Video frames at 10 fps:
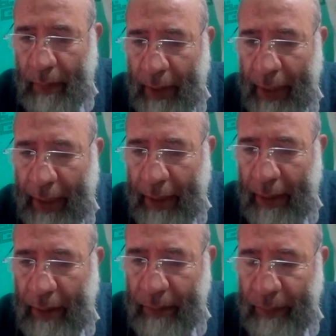
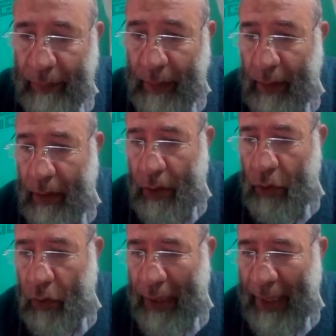AA.
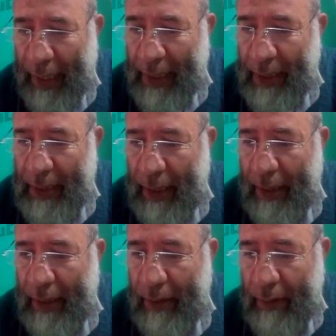You can get
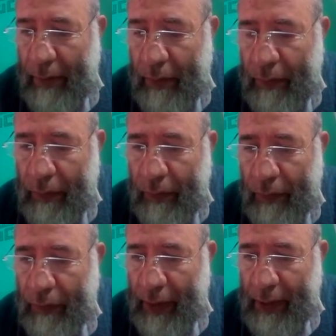the
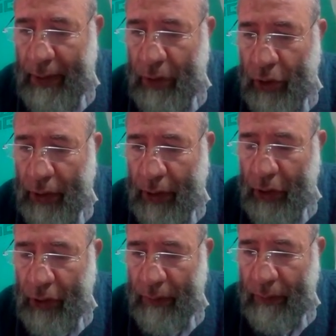first
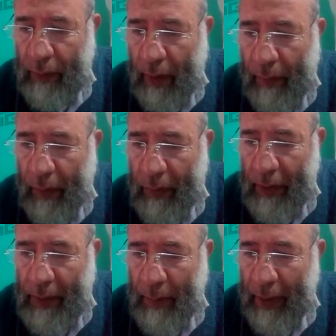generation about
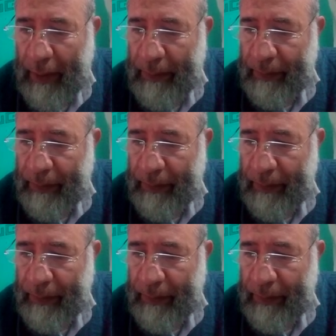this marriage.